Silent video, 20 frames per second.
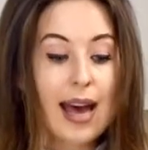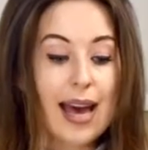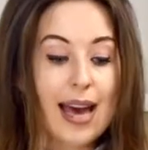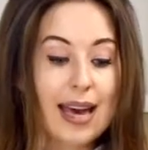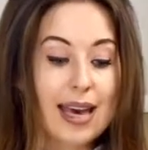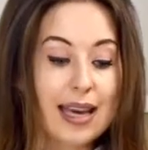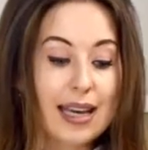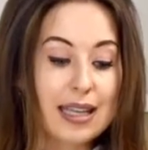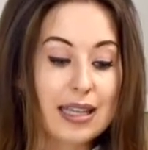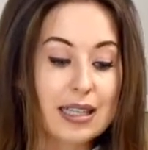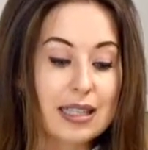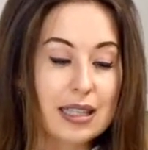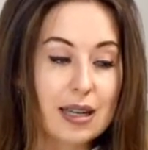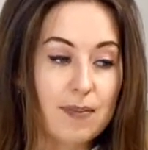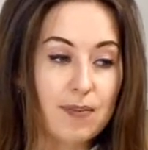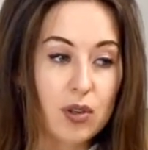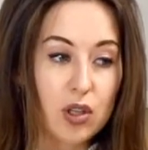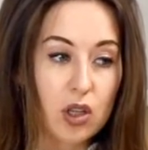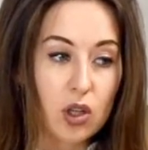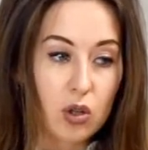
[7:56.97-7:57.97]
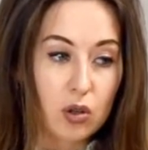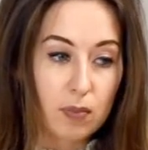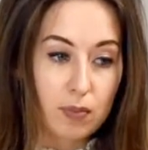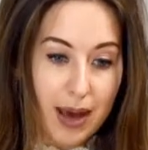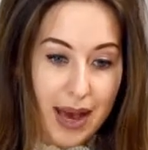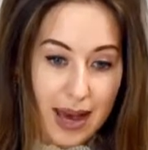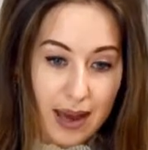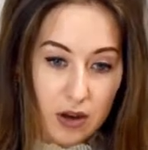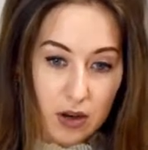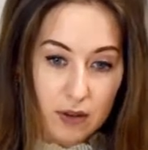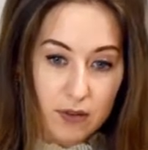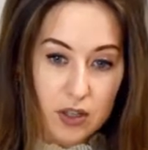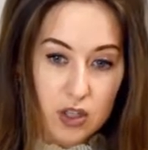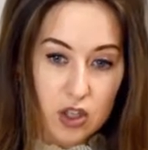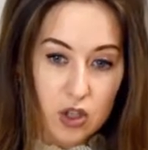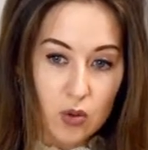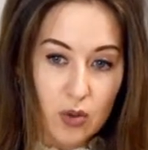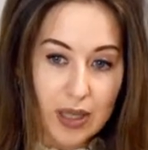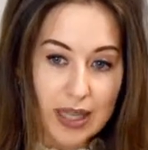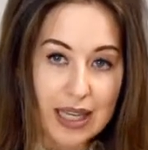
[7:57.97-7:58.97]
And you'll pay it off in
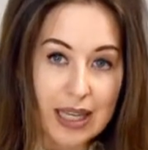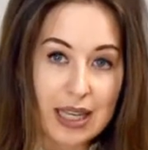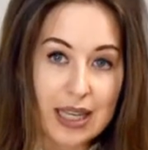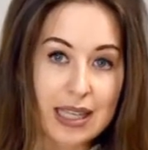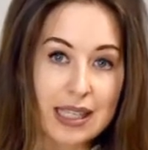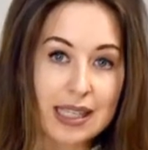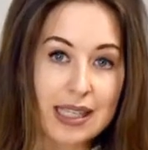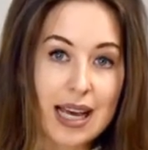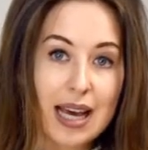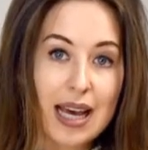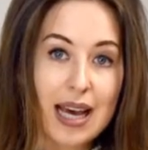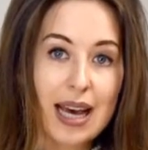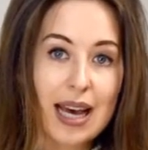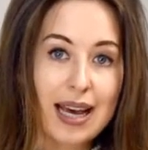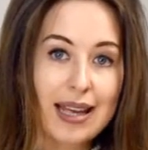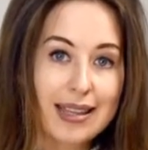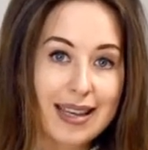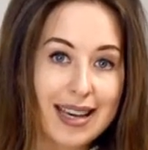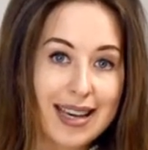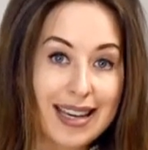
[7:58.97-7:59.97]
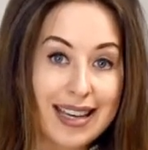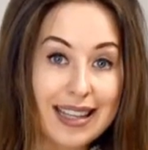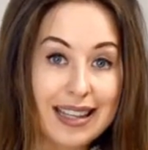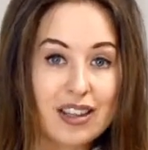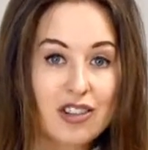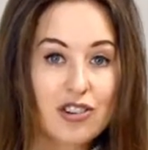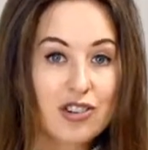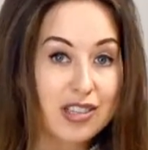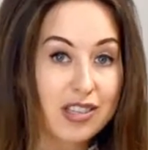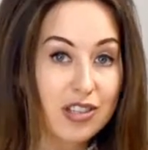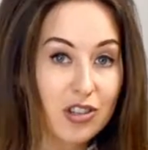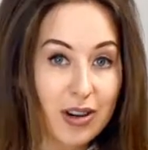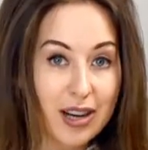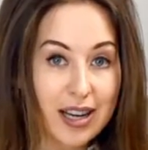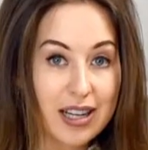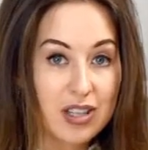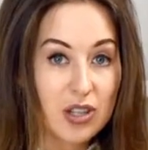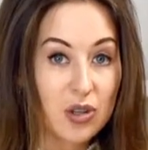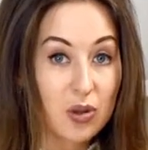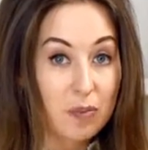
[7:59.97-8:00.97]
2 years, and the interest
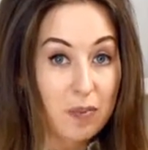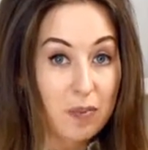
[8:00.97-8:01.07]
rate you'll